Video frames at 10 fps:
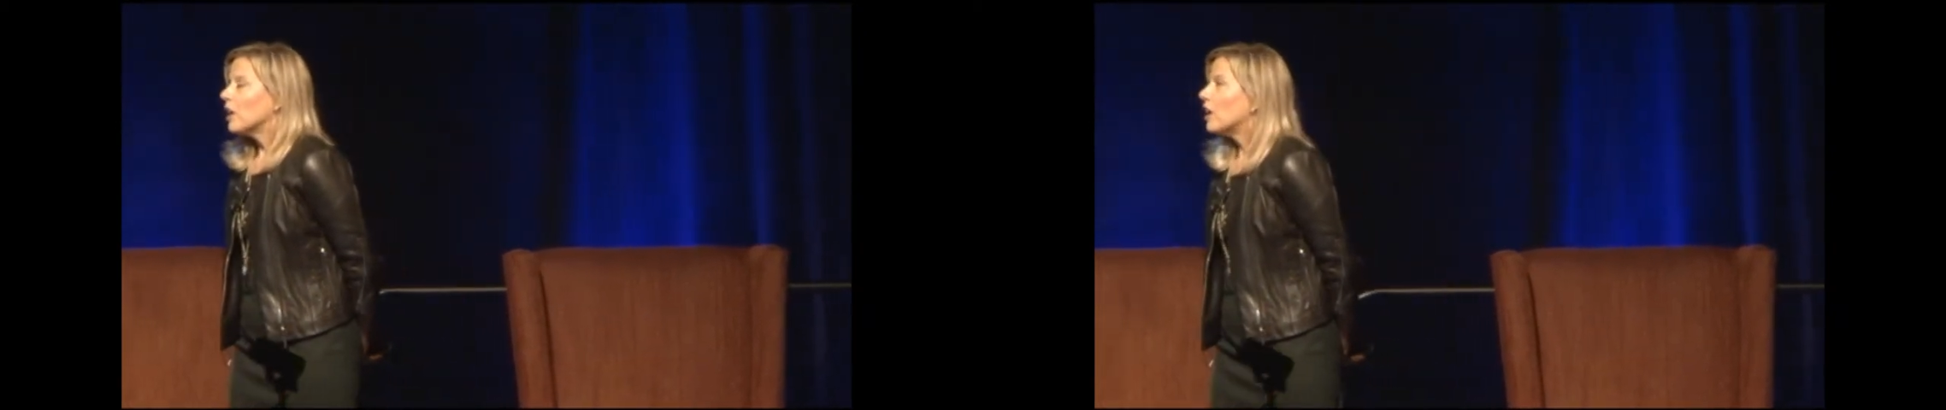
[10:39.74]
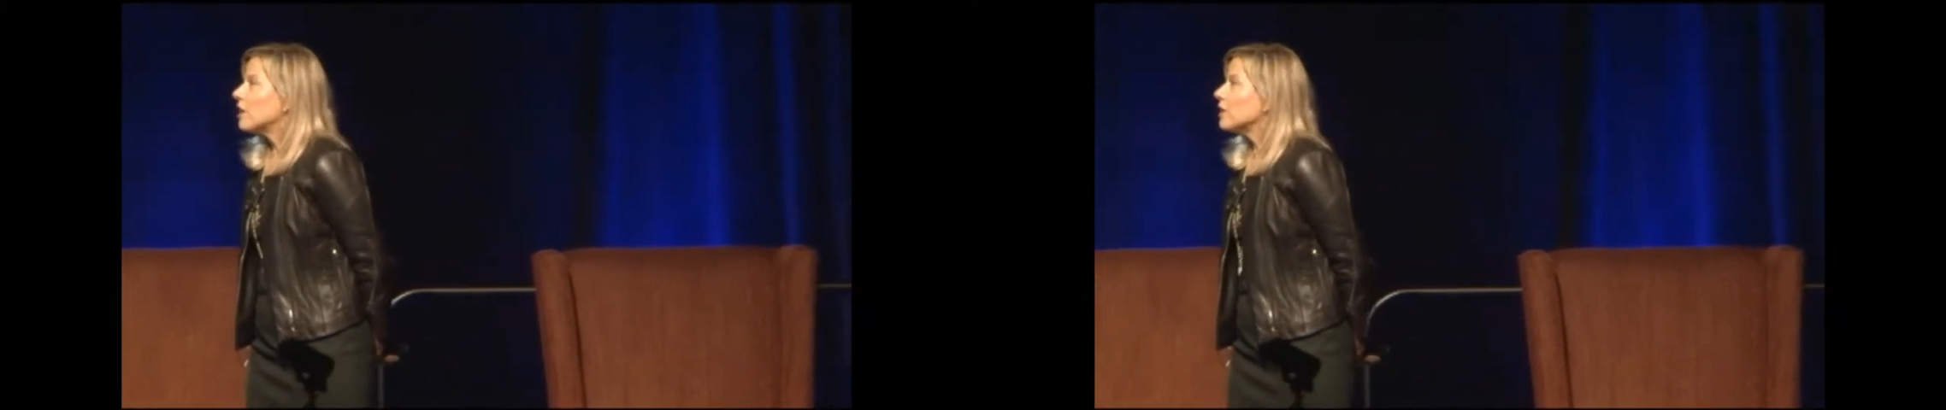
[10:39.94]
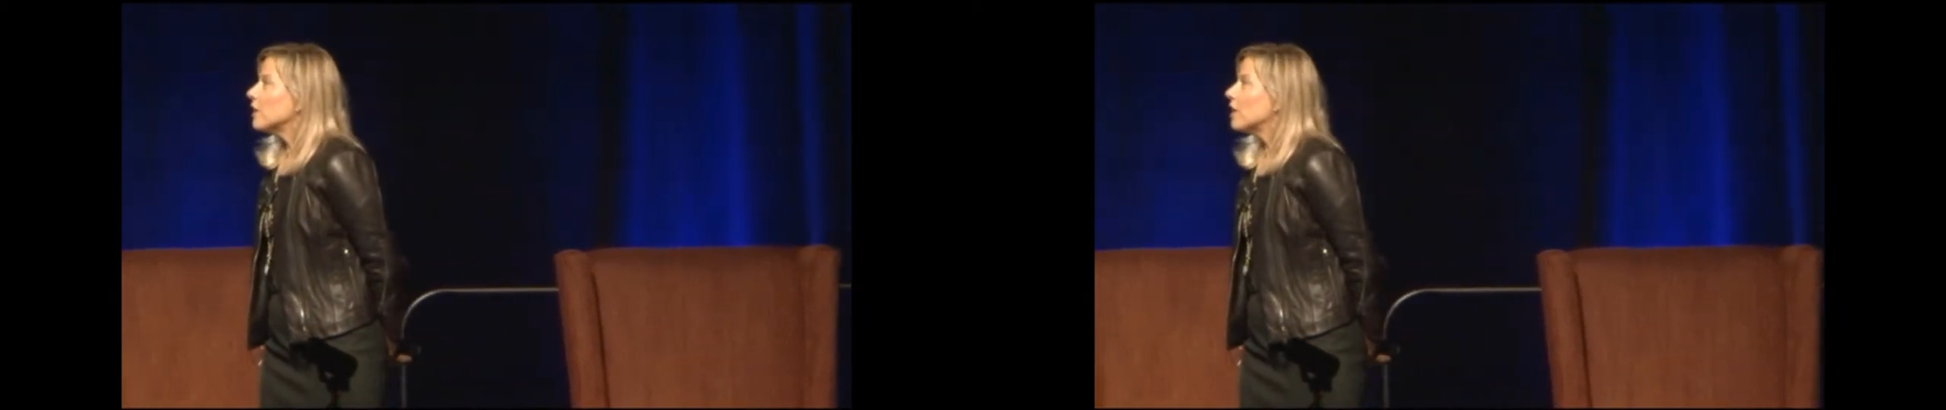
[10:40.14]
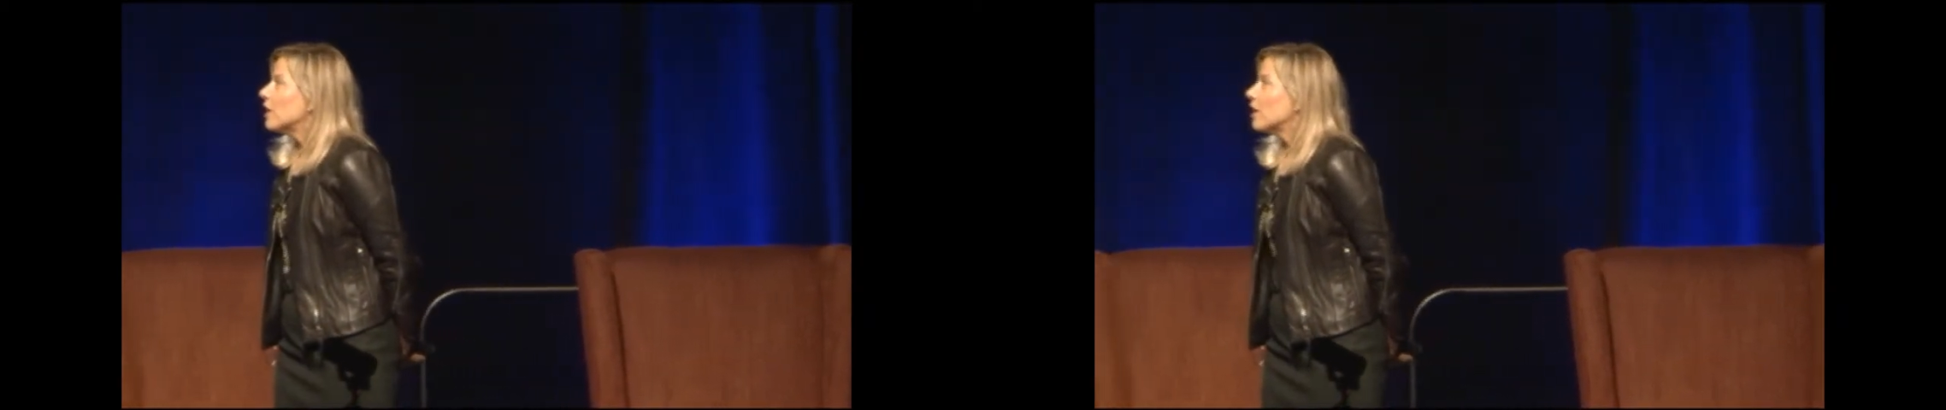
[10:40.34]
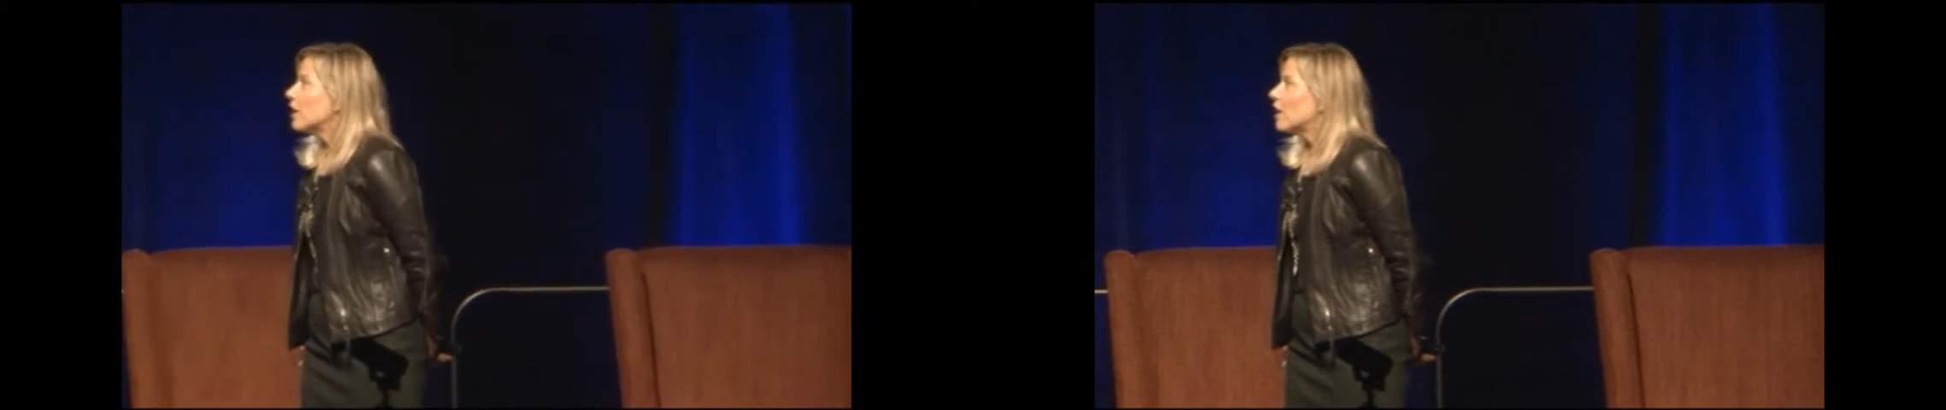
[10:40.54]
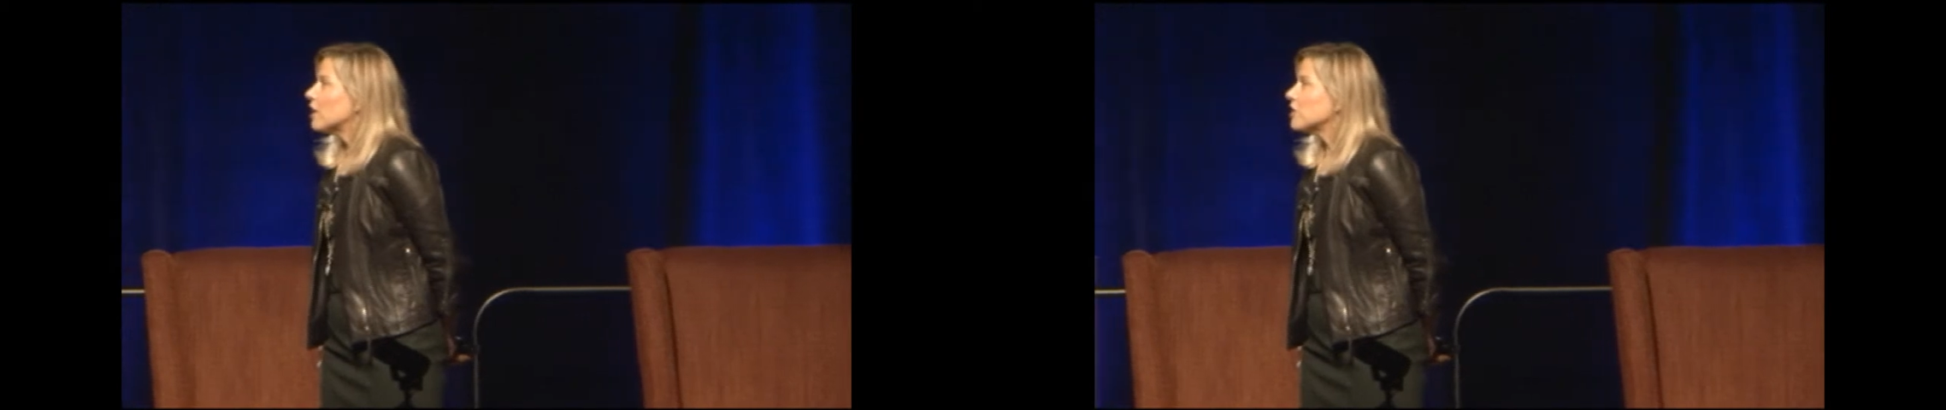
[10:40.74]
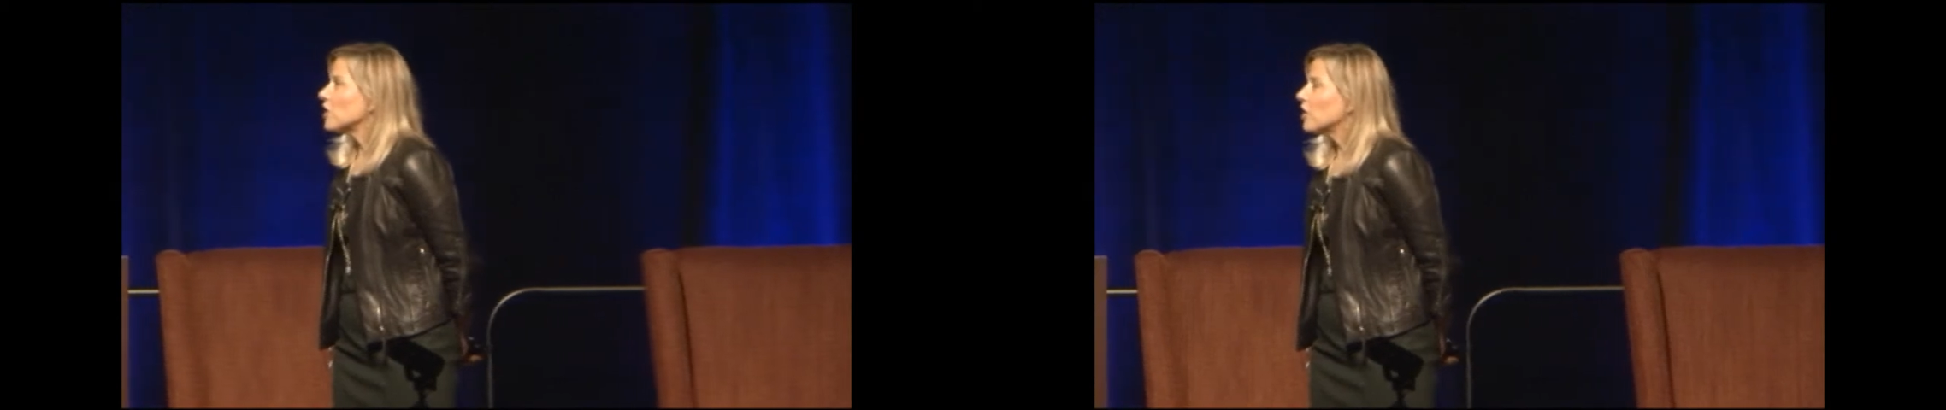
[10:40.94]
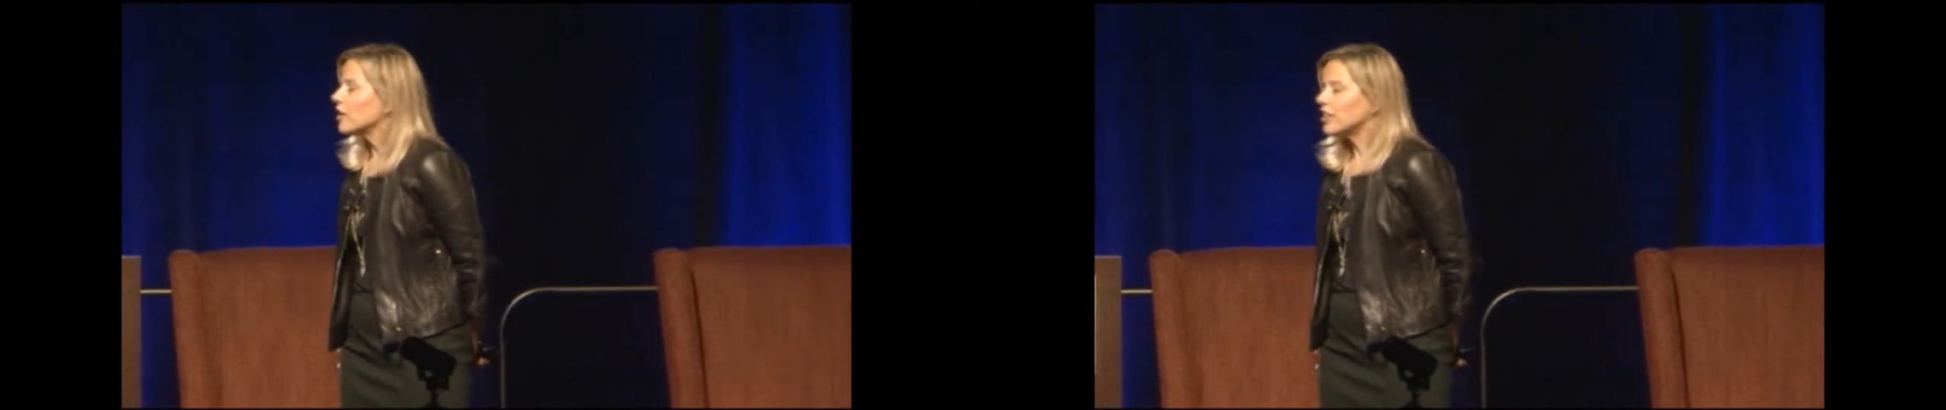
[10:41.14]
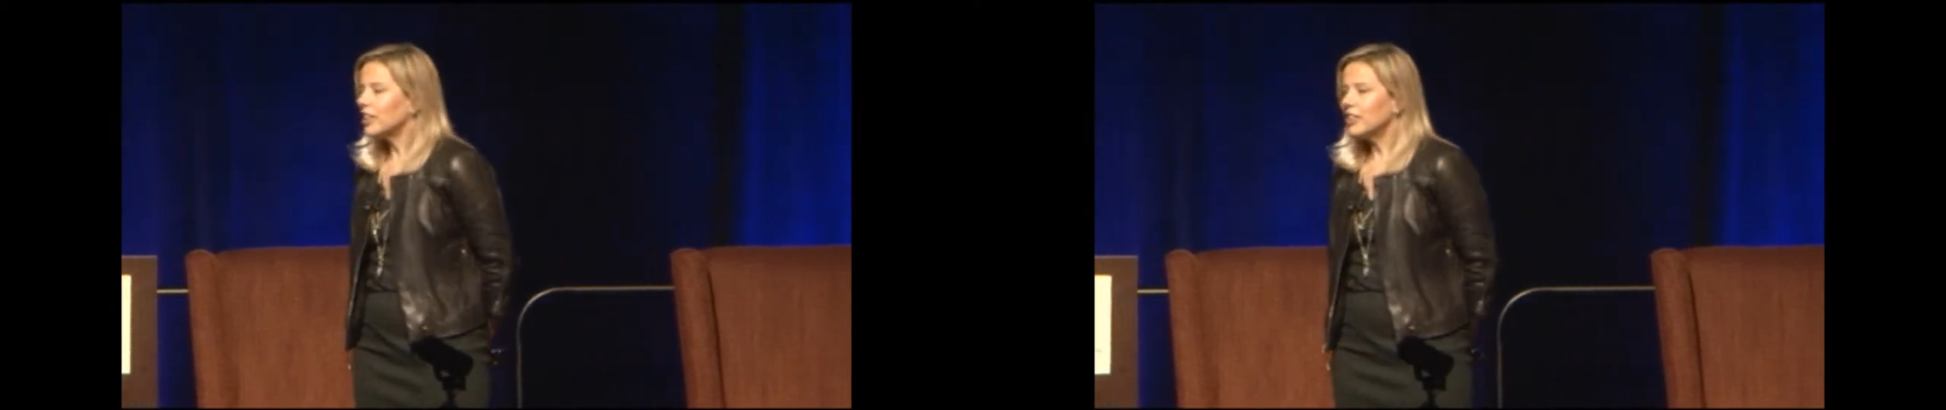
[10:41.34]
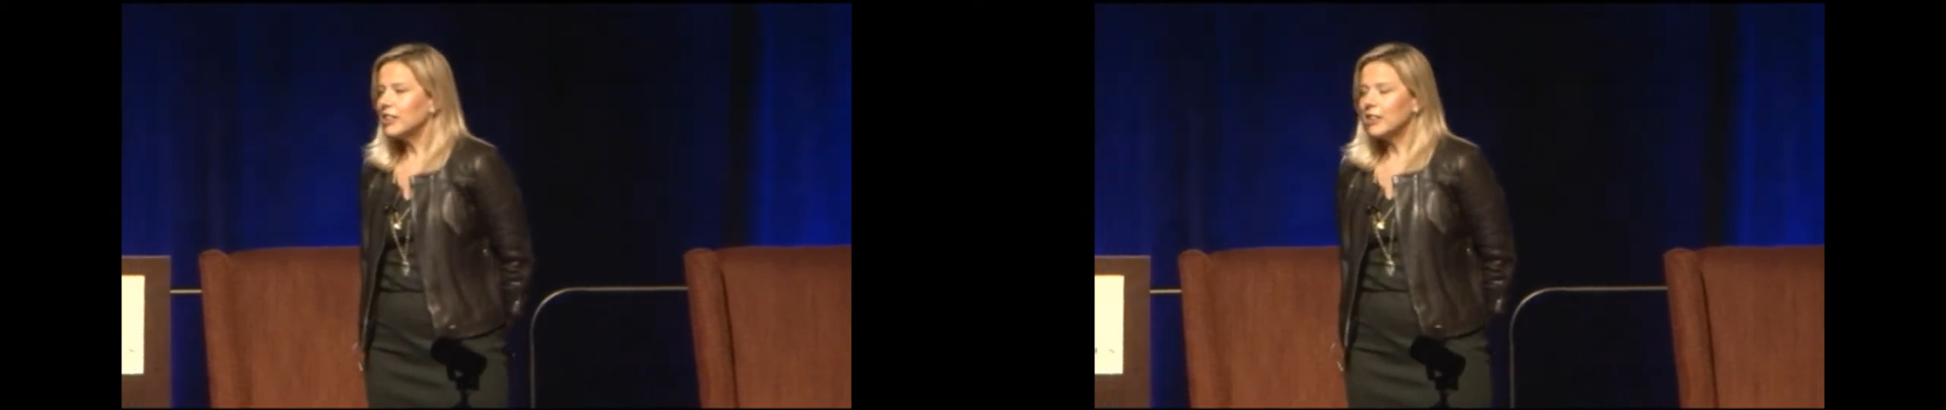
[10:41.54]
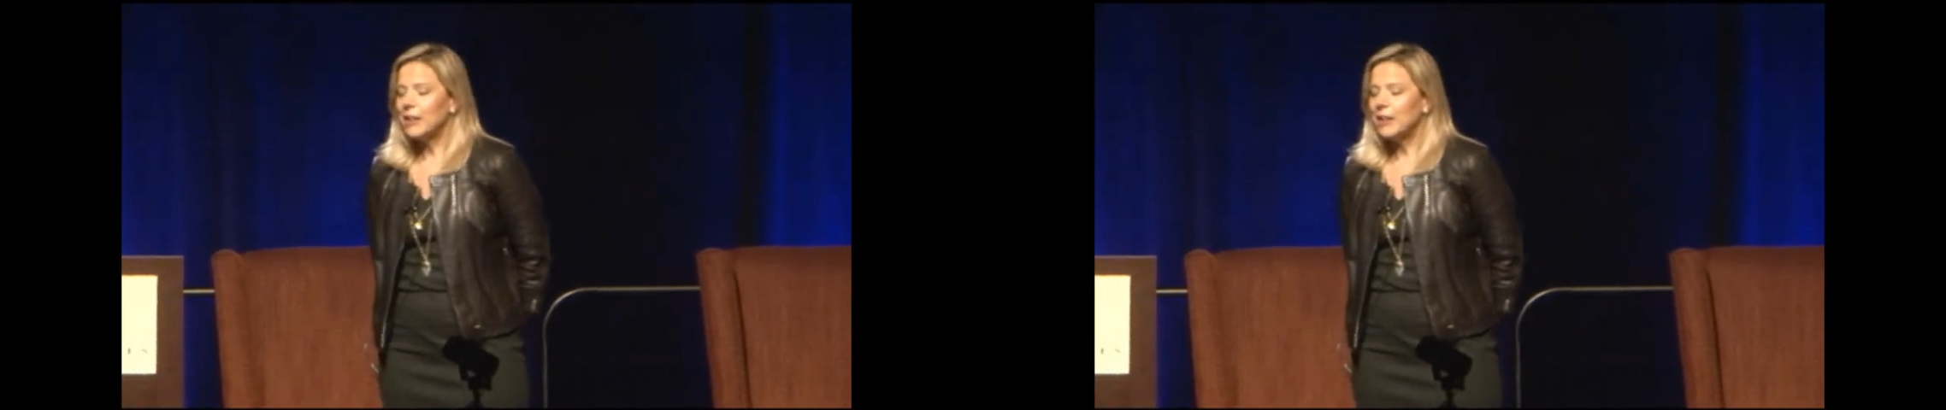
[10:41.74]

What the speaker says: Our target